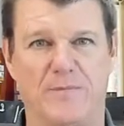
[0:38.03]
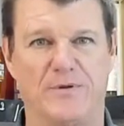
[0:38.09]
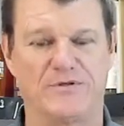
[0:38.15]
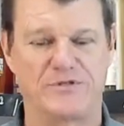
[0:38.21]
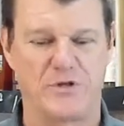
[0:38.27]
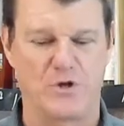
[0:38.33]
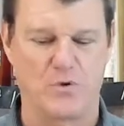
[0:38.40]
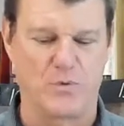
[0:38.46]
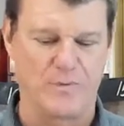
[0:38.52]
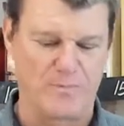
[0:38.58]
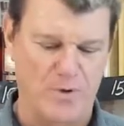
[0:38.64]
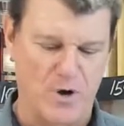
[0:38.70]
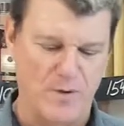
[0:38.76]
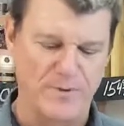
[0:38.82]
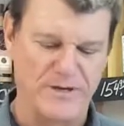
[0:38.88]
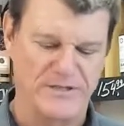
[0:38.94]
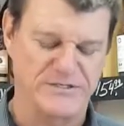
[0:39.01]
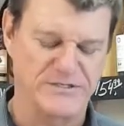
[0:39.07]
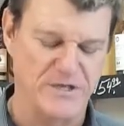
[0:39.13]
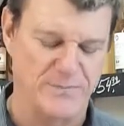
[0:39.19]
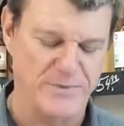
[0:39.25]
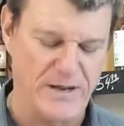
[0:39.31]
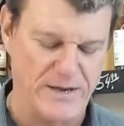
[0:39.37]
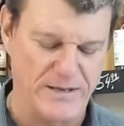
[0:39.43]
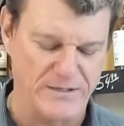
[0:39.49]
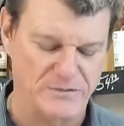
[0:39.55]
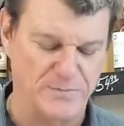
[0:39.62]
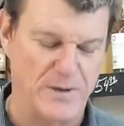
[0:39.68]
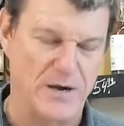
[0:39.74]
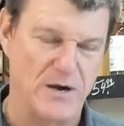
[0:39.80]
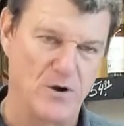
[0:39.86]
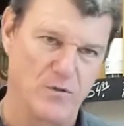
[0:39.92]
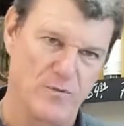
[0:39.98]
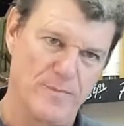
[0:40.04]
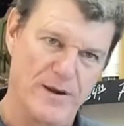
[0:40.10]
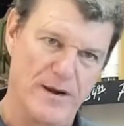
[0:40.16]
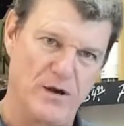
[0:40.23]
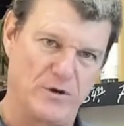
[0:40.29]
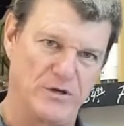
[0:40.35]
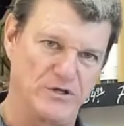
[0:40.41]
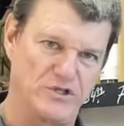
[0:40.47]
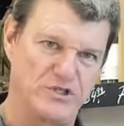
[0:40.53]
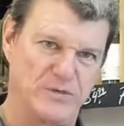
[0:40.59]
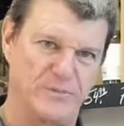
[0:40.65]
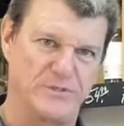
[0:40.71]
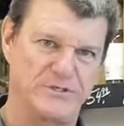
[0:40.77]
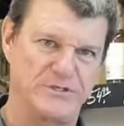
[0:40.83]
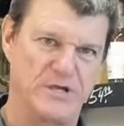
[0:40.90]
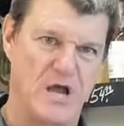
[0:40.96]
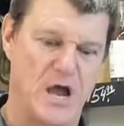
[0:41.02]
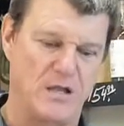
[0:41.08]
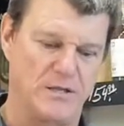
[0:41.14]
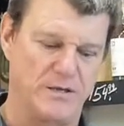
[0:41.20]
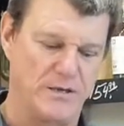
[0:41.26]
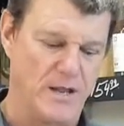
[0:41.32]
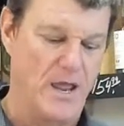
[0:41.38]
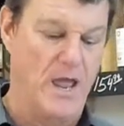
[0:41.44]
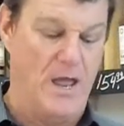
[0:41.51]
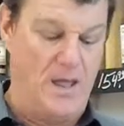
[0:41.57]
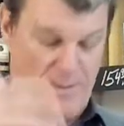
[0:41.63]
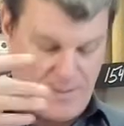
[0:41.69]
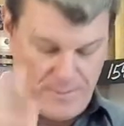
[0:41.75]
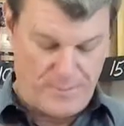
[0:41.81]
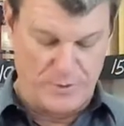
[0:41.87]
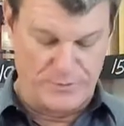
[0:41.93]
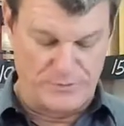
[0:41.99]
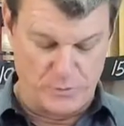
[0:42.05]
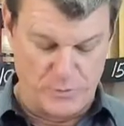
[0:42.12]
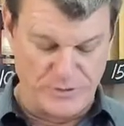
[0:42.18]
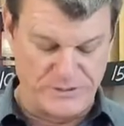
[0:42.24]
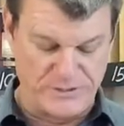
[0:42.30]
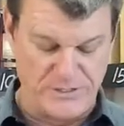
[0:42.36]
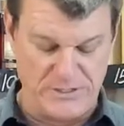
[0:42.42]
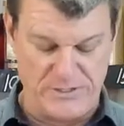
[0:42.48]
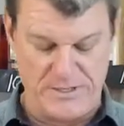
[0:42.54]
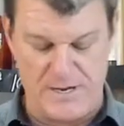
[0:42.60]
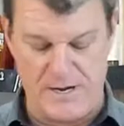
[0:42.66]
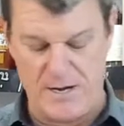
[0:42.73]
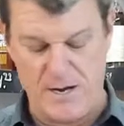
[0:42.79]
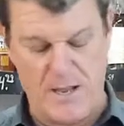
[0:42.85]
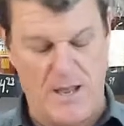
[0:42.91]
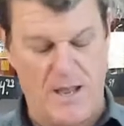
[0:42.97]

So when bourbon gets dumped out of this barrel and the barrel gets shipped to Scotland, they put the whiskey in there.